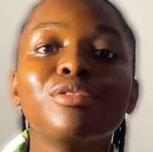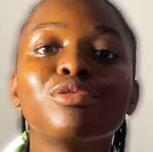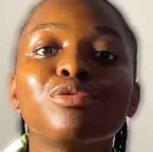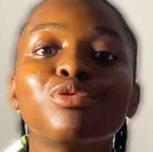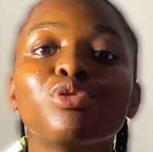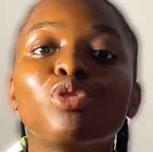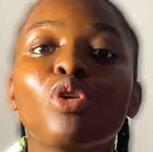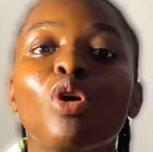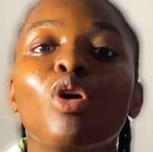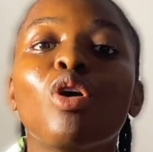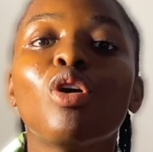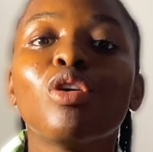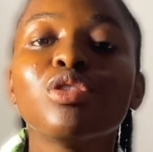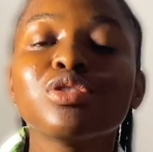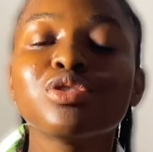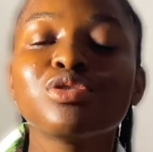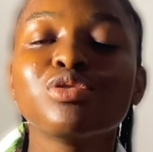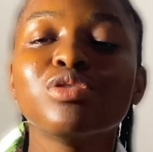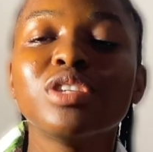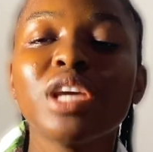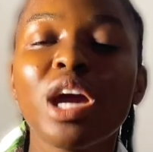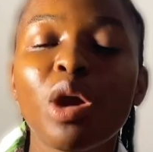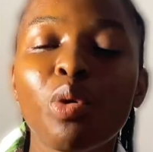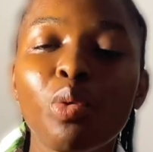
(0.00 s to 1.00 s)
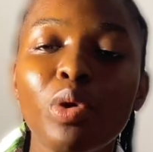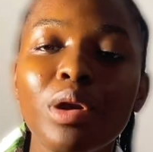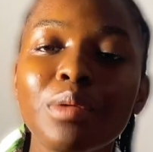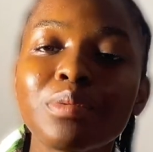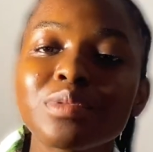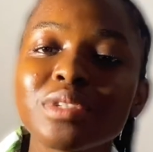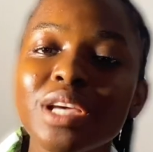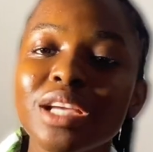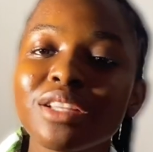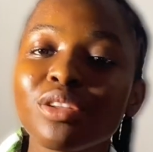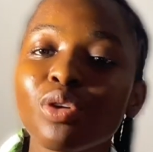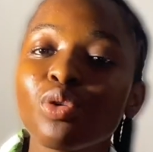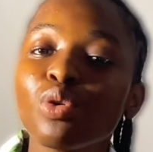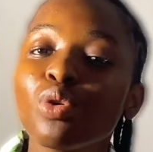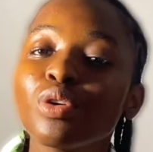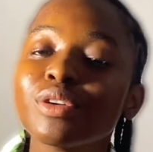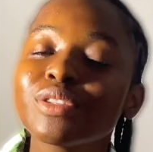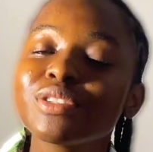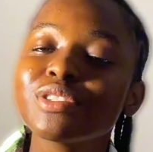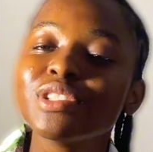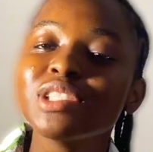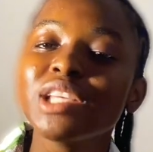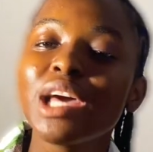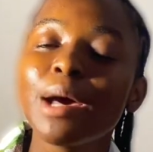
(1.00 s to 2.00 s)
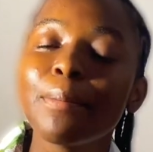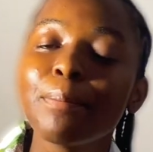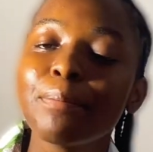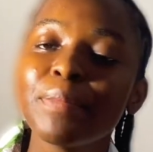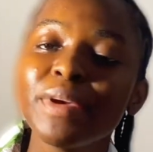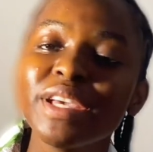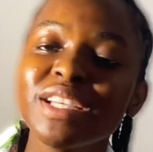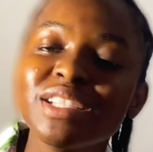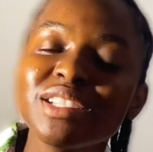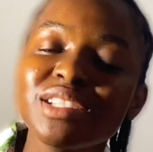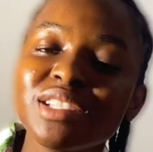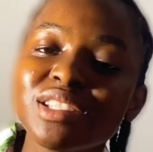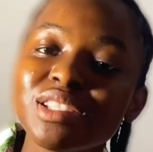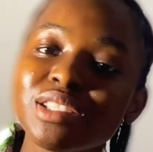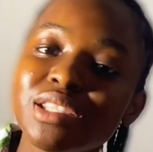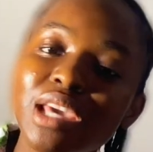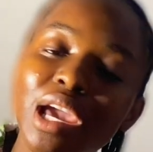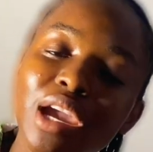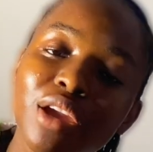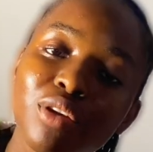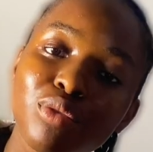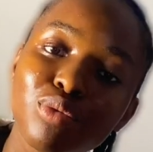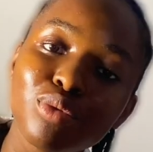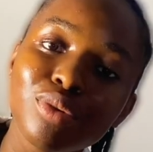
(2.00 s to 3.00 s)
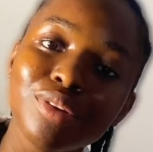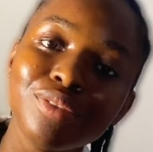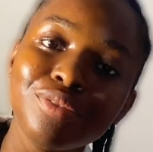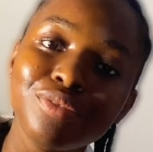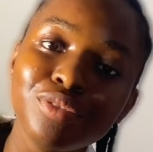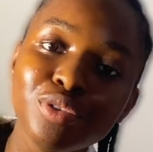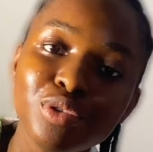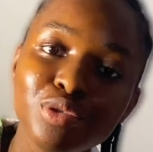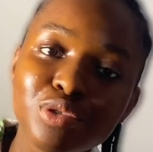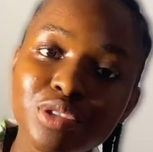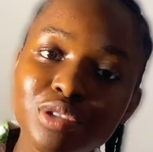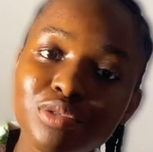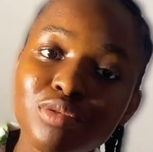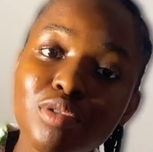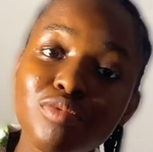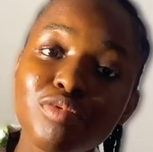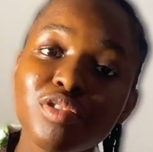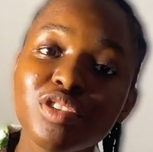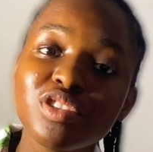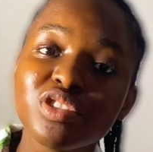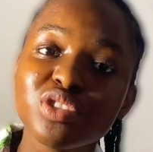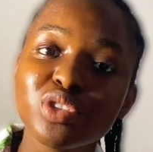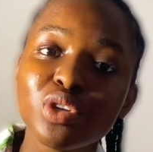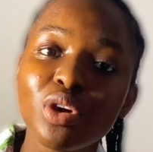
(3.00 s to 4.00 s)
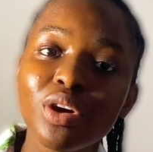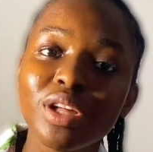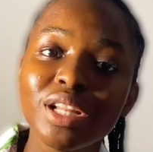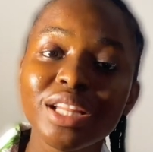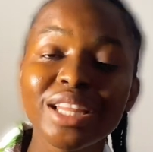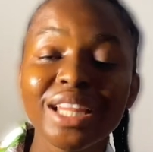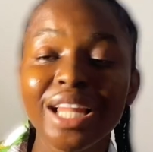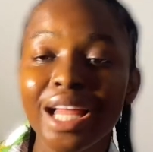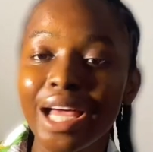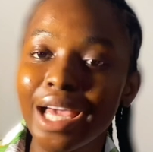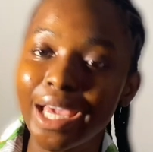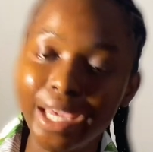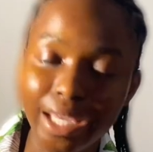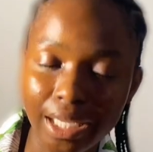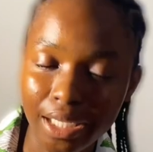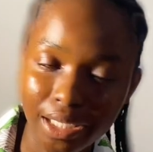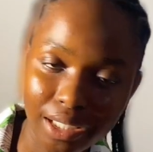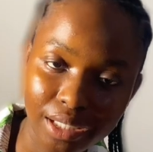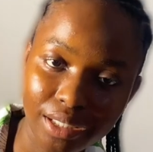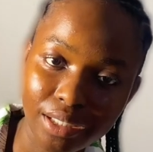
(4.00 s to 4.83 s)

Go to their website or go to their pages. Check reviews. Reviews don't lie.